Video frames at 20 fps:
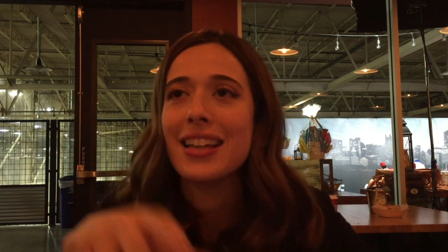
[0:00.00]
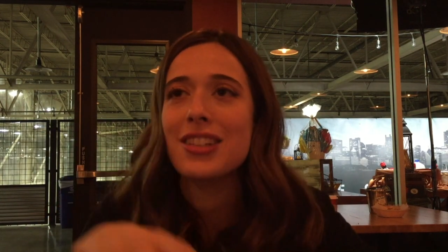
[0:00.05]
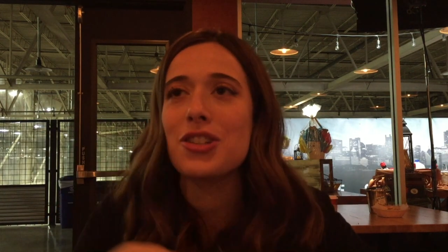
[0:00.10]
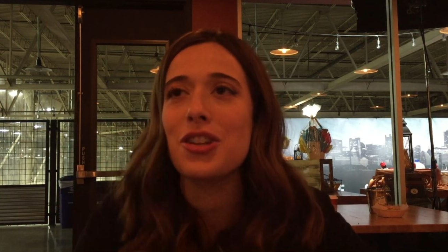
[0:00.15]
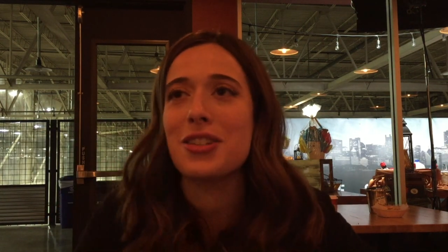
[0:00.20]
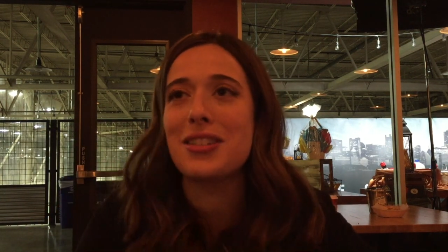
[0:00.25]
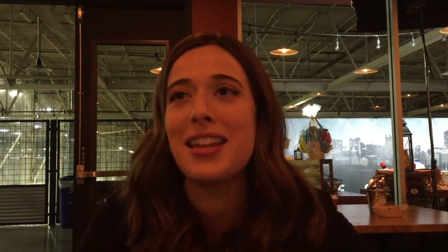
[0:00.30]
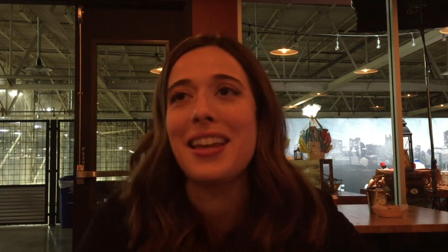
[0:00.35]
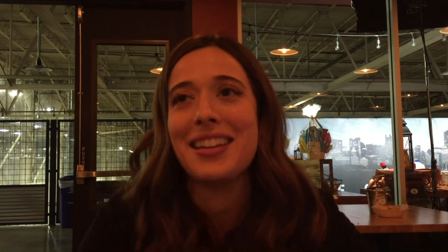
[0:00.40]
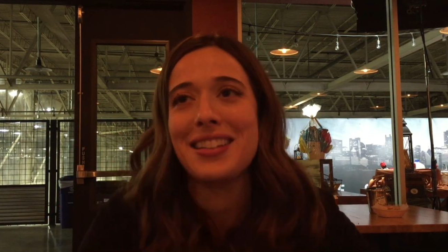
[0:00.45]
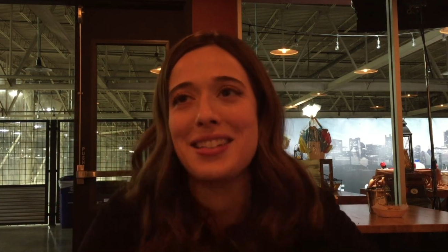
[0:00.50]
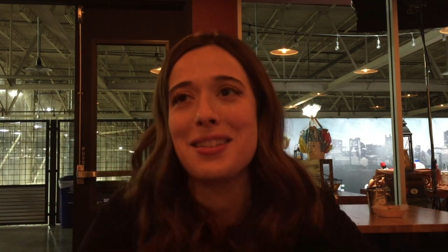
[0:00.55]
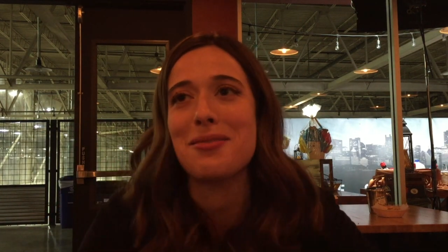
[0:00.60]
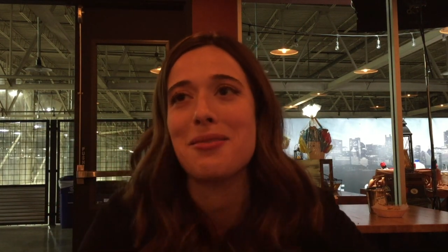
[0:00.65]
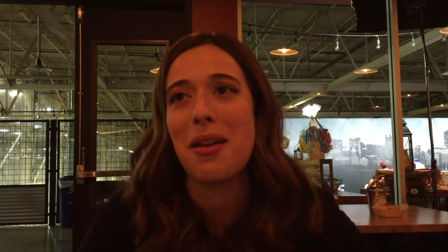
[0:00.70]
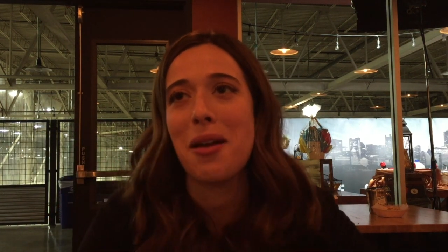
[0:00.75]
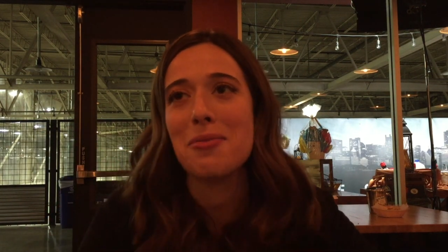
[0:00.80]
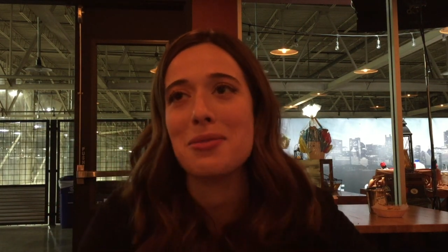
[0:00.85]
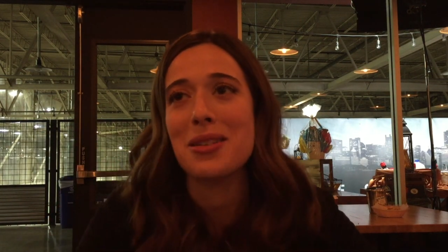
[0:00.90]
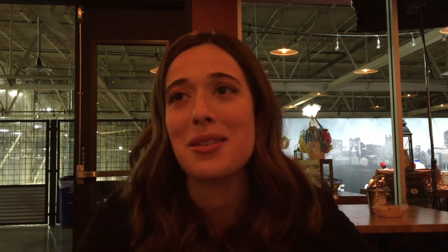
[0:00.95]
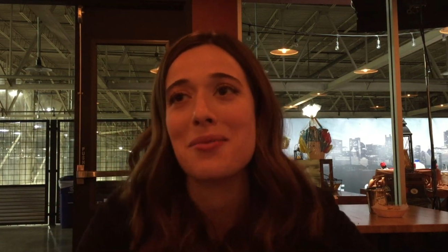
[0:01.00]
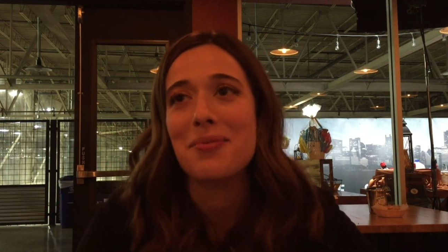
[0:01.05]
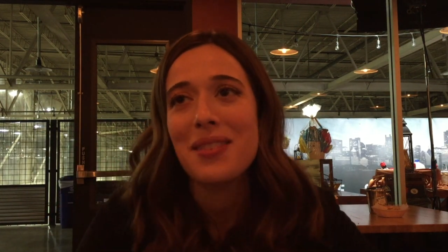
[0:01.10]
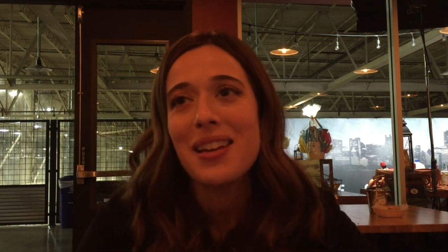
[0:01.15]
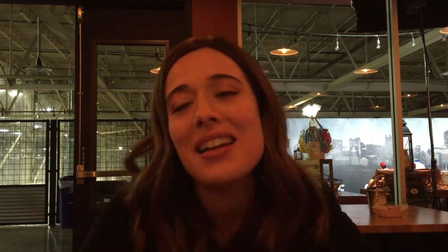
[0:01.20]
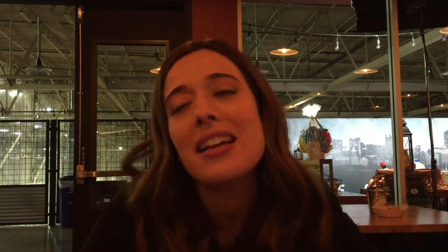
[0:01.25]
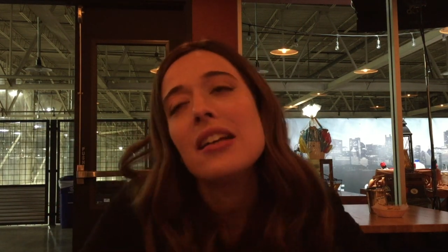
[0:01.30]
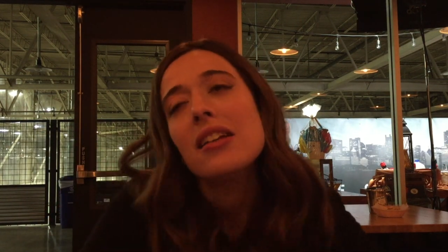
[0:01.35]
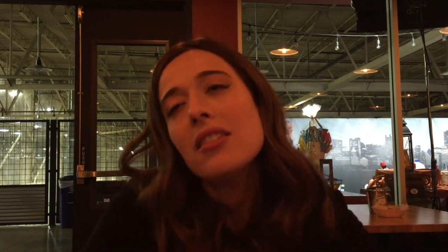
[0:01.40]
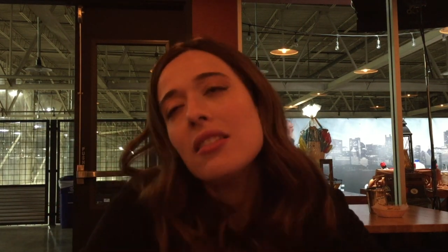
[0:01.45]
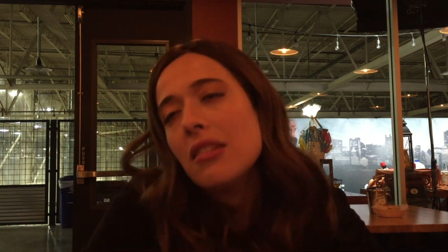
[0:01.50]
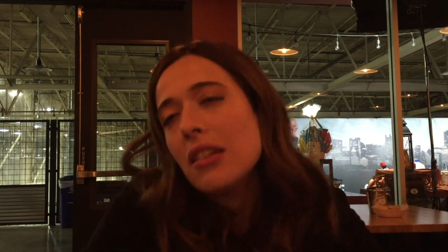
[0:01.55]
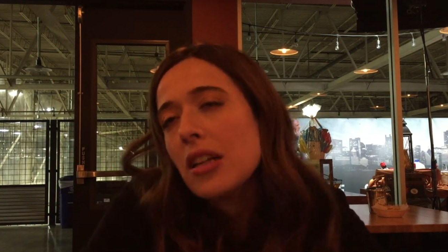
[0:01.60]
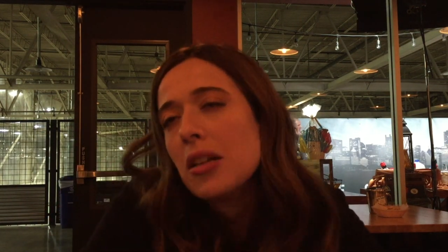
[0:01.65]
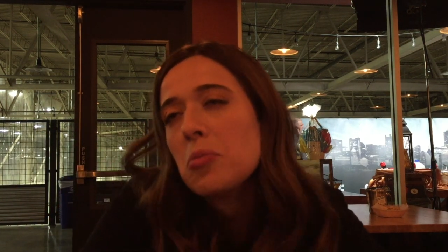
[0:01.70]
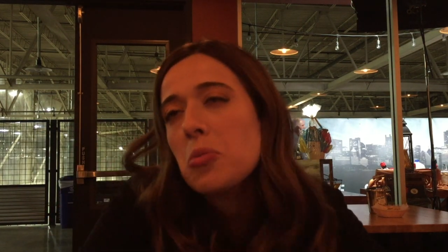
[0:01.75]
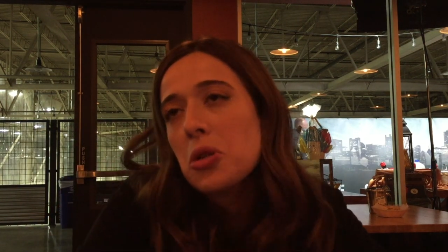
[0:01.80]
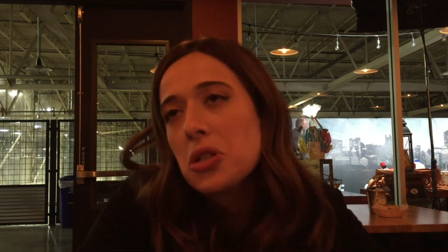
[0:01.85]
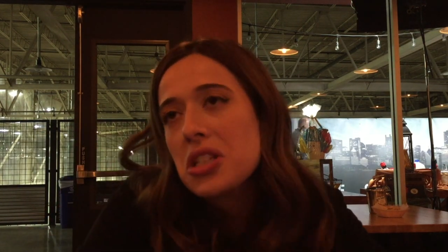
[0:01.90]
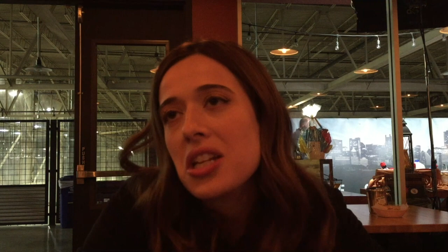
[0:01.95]
It's just like sometimes I'm a
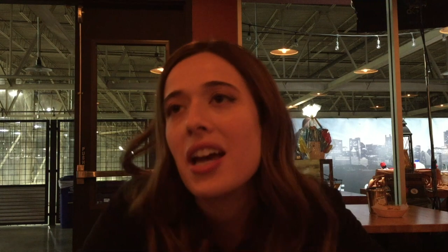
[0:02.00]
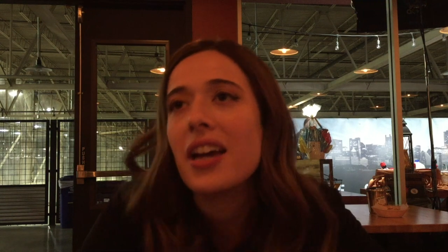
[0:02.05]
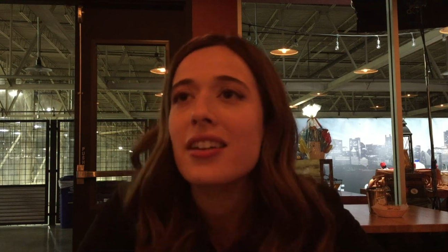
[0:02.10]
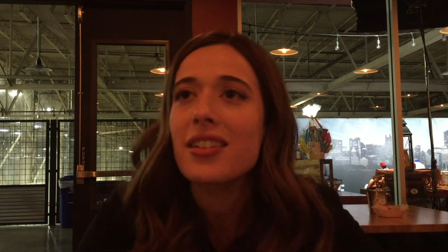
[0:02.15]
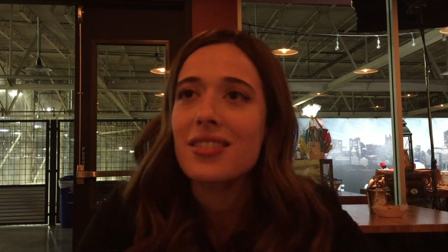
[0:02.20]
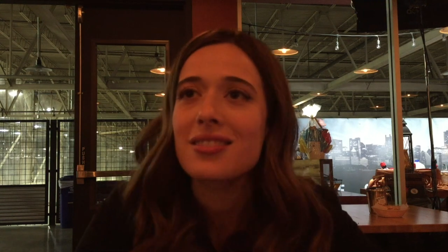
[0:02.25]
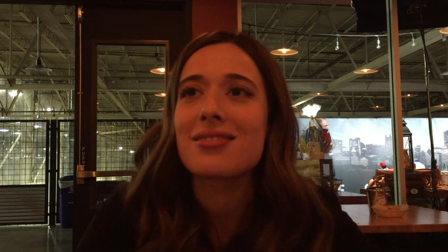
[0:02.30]
little more tired.